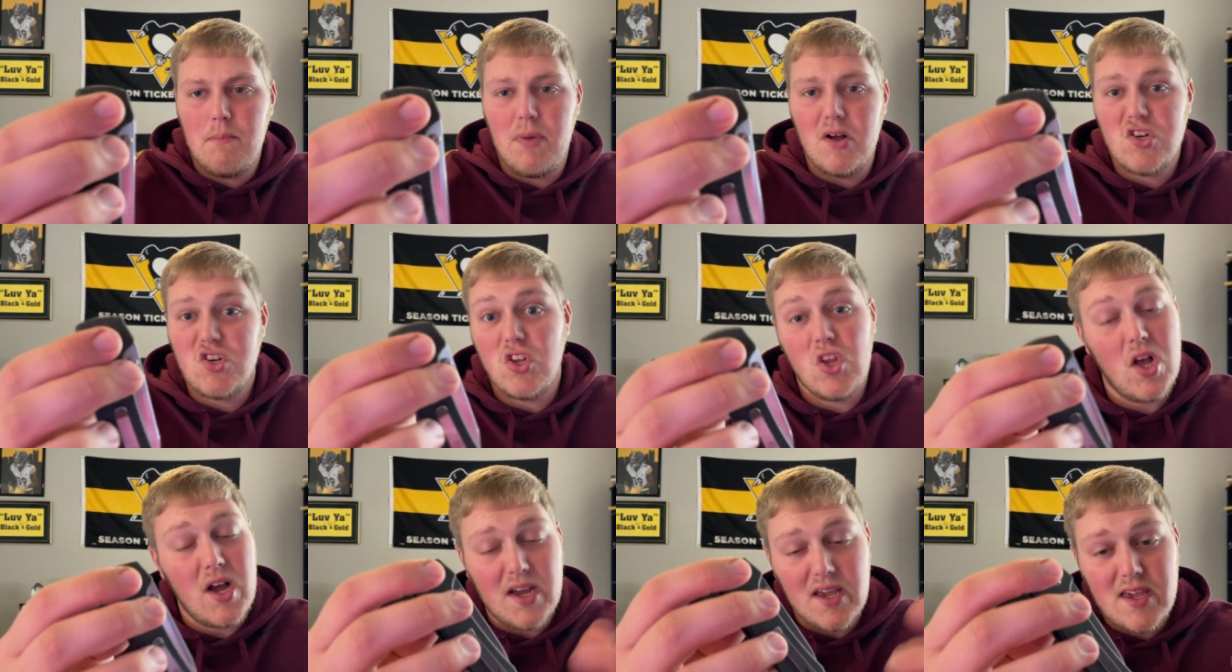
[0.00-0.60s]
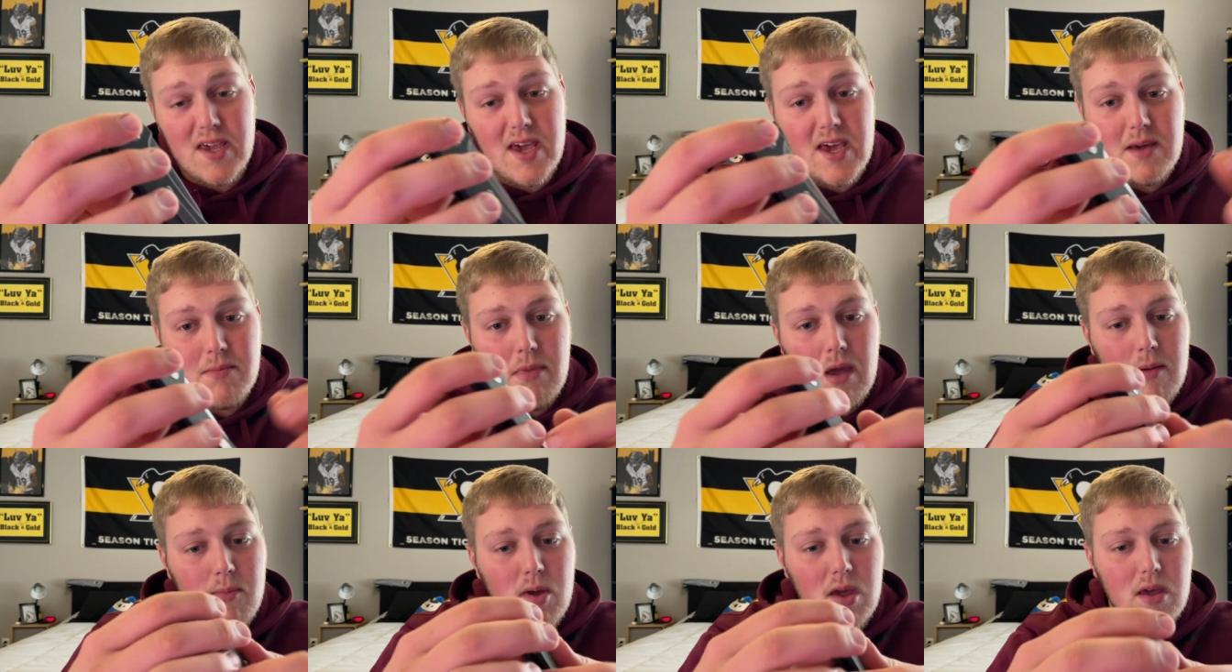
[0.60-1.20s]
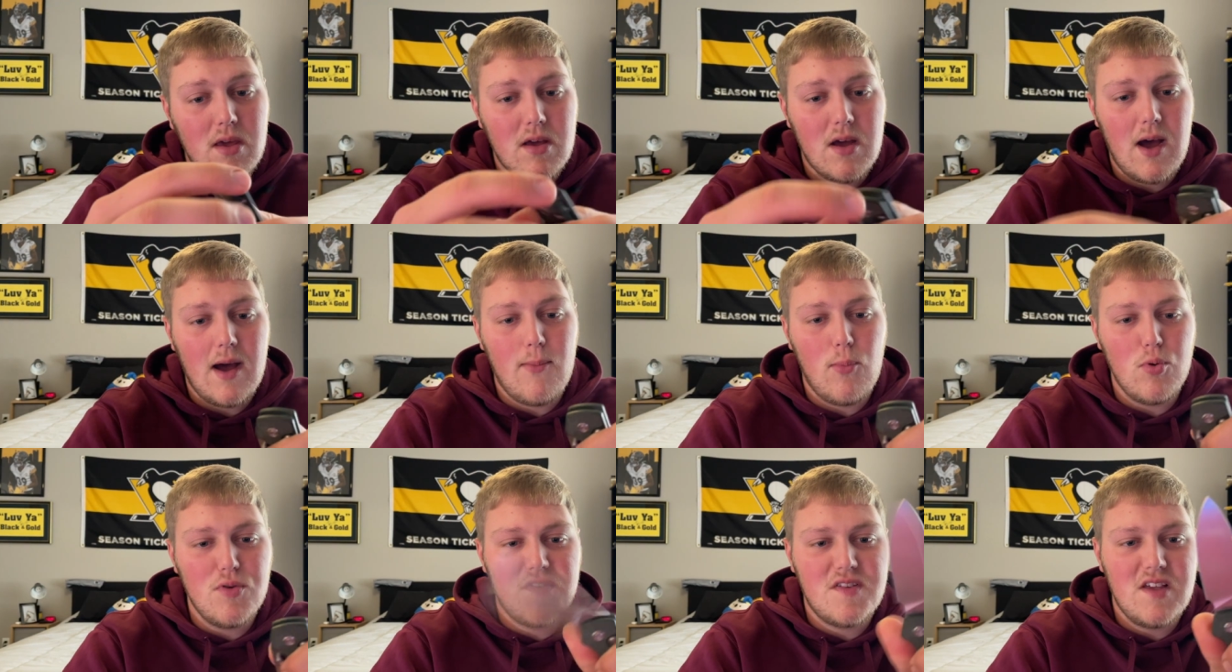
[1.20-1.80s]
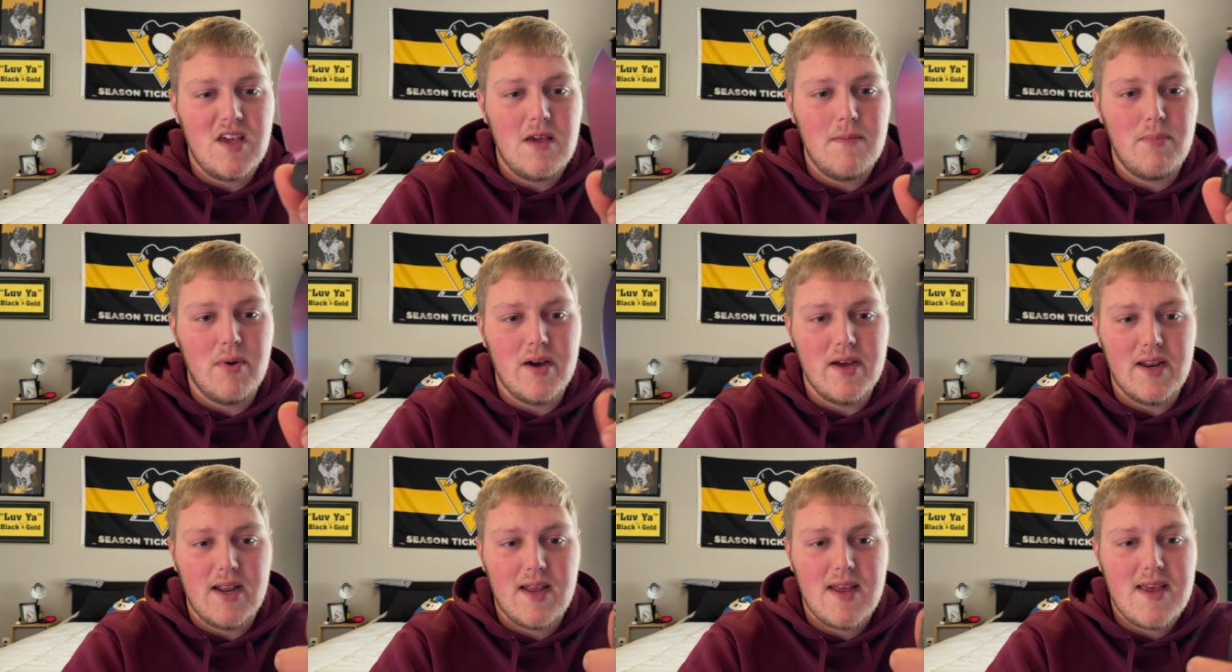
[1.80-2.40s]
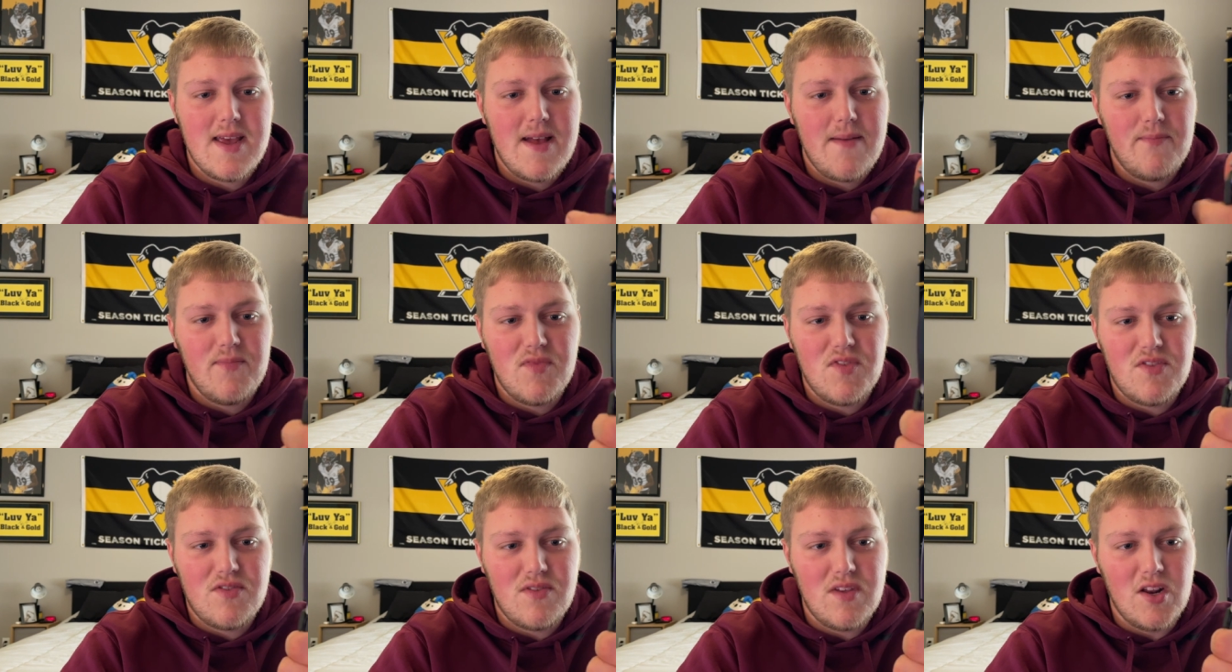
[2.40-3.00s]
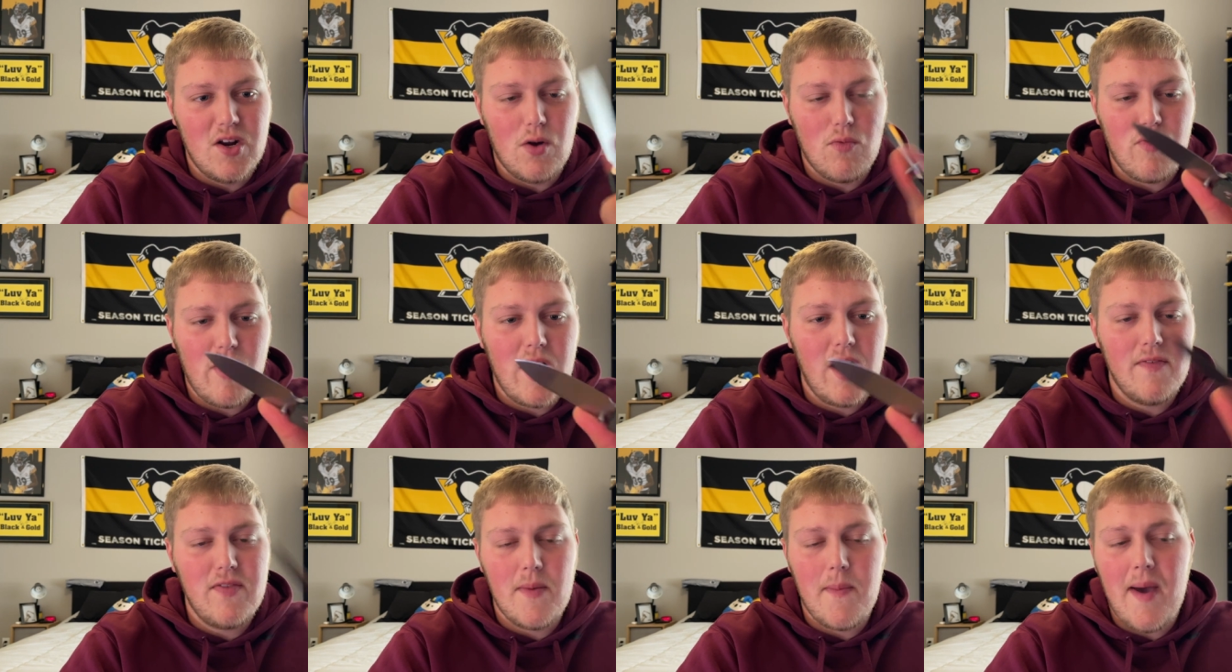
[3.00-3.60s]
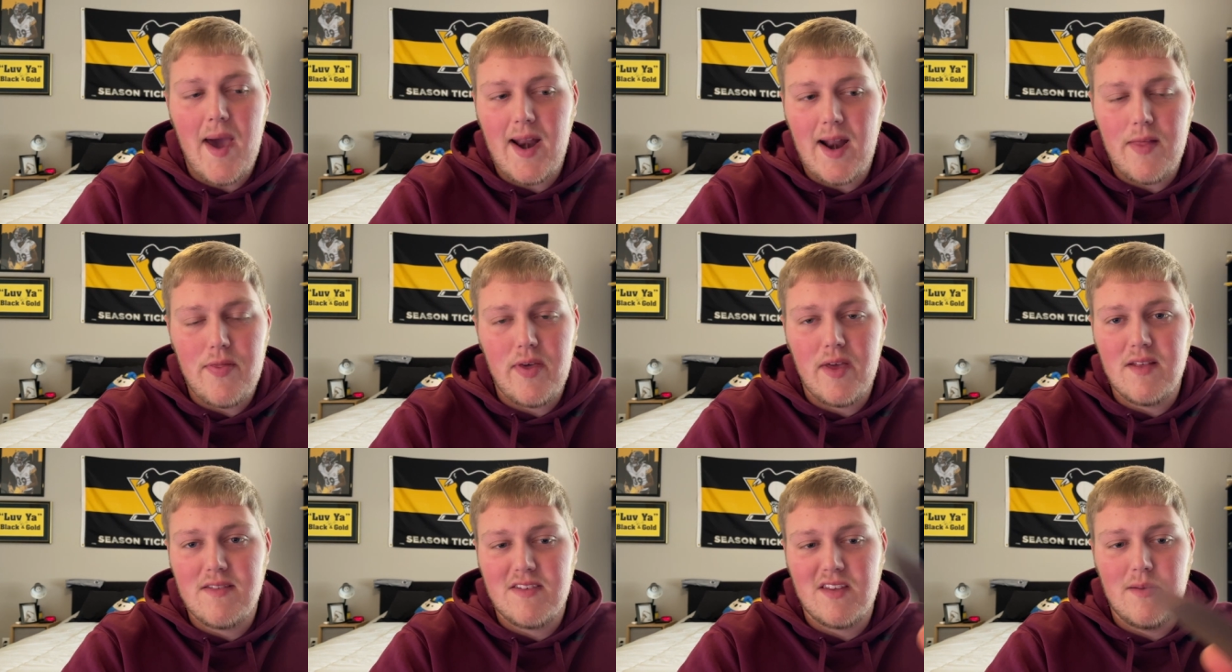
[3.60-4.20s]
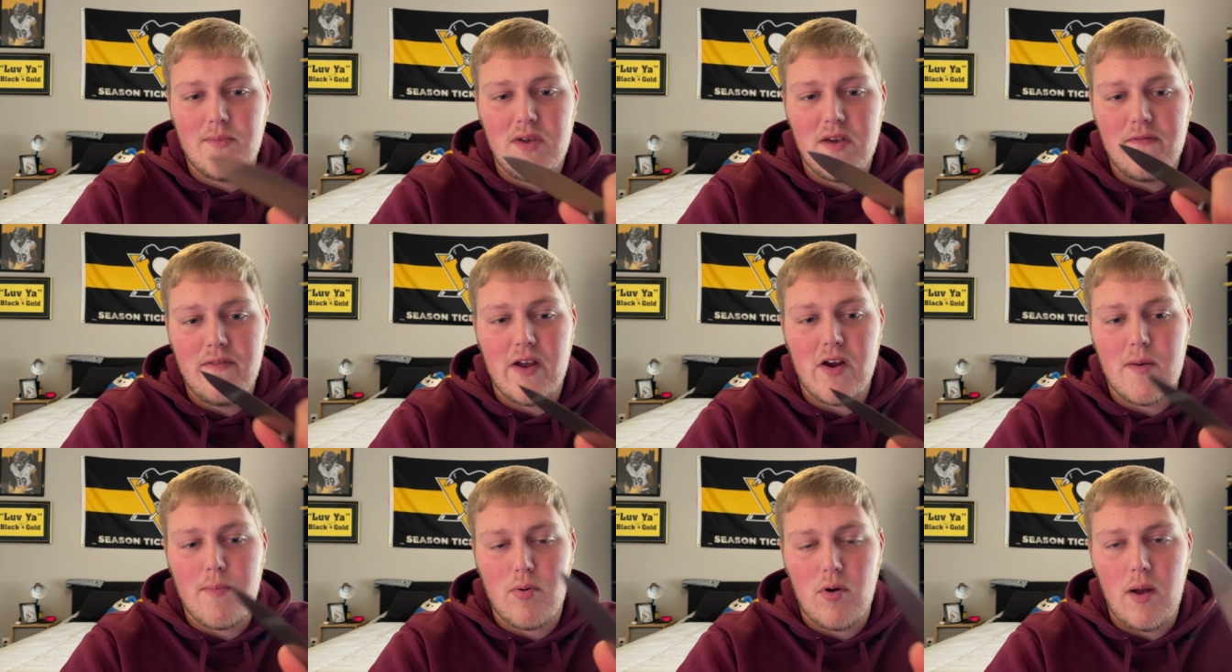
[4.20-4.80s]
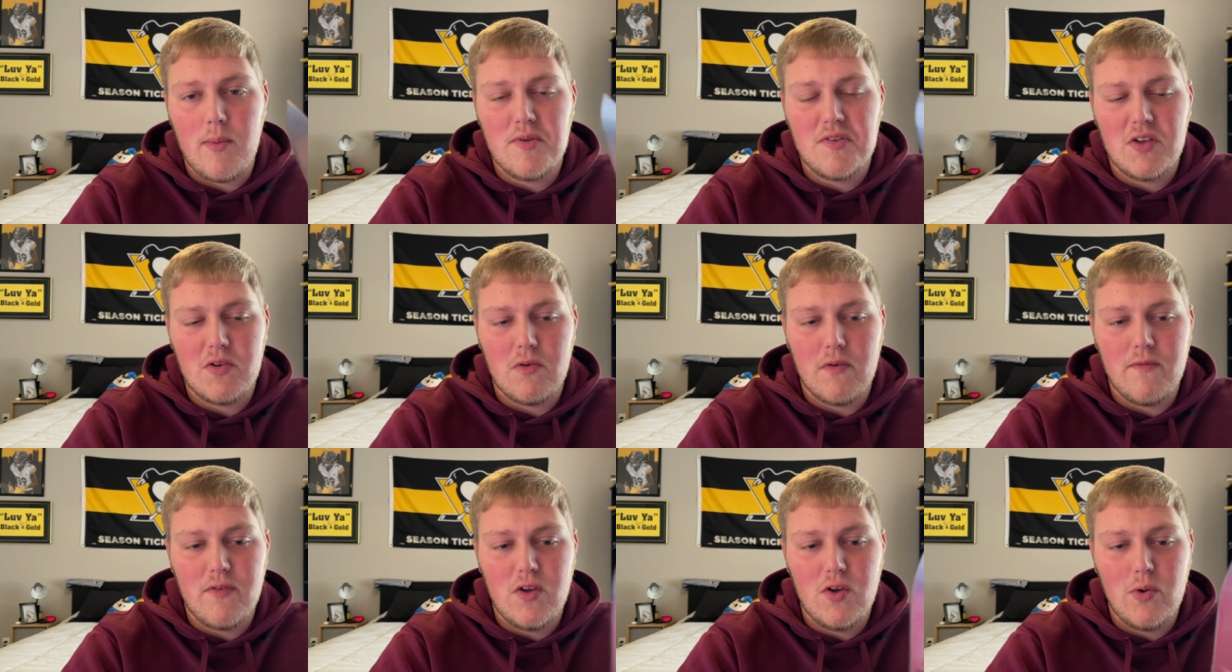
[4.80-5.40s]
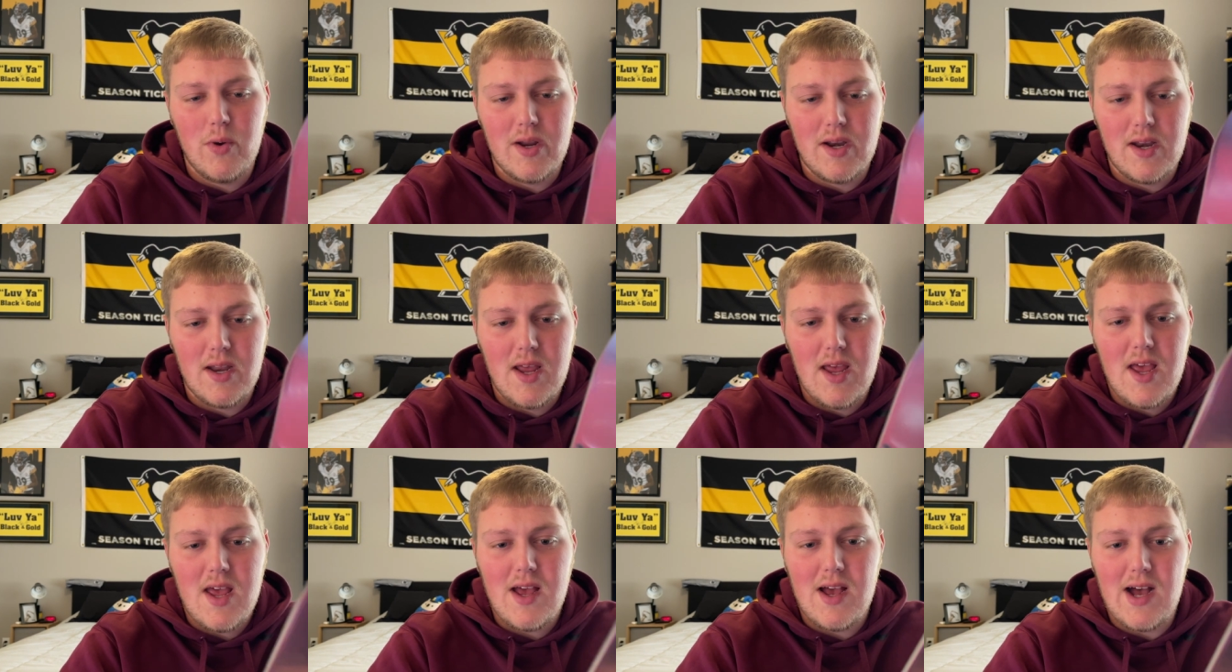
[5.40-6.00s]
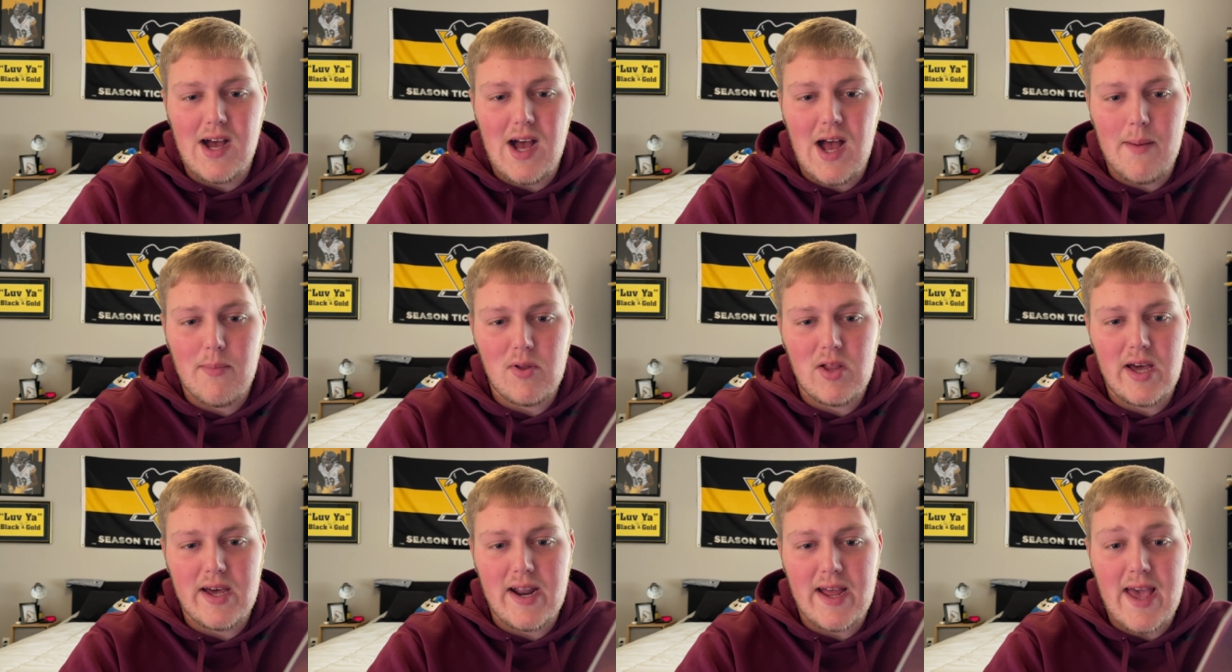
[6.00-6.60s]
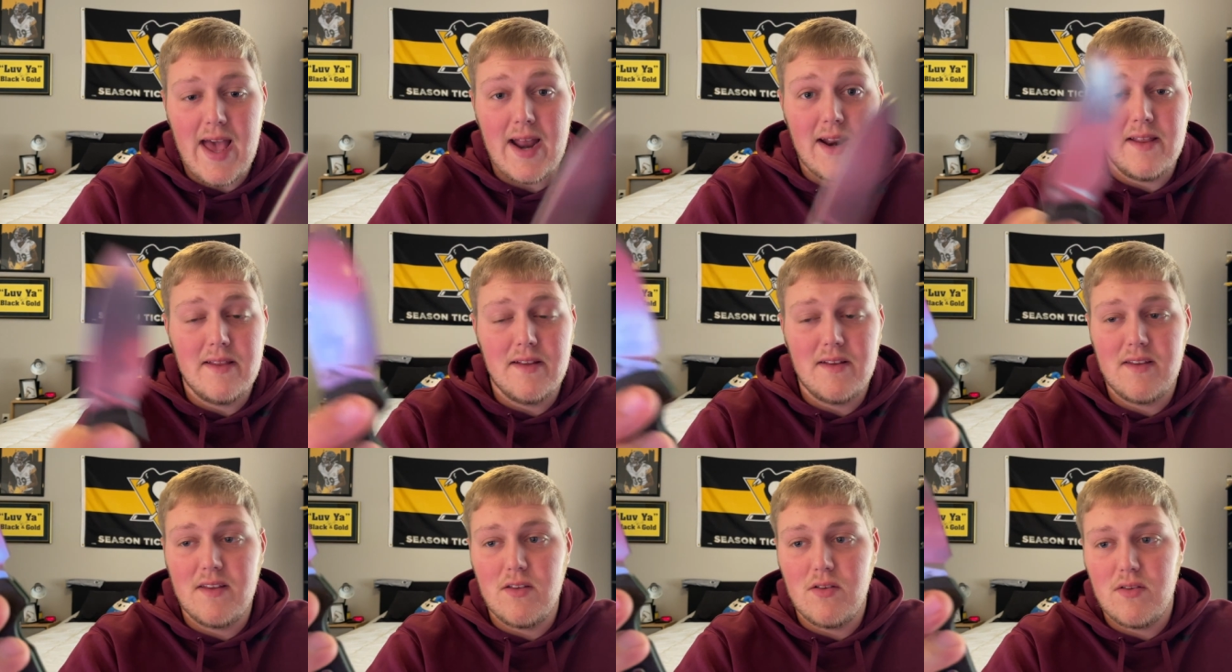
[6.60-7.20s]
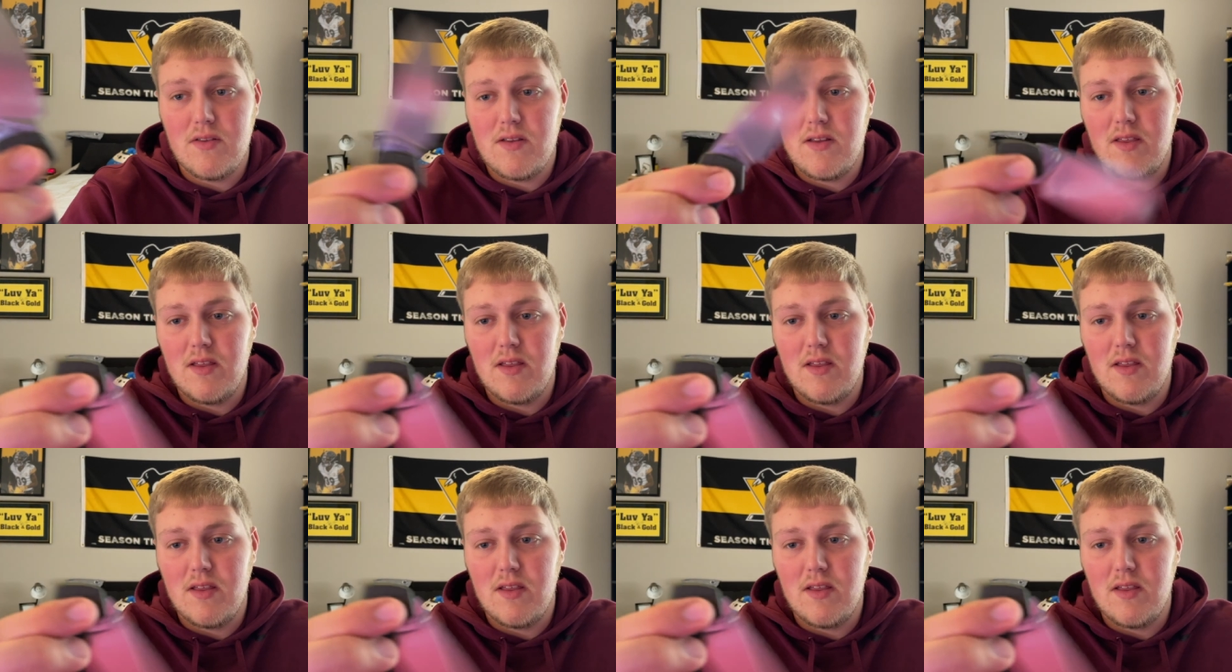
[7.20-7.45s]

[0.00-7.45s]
budget lock king maybe um, we'll see but you know right off the bat i think it's going to be a very promising review and uh, i'm glad i added it to, to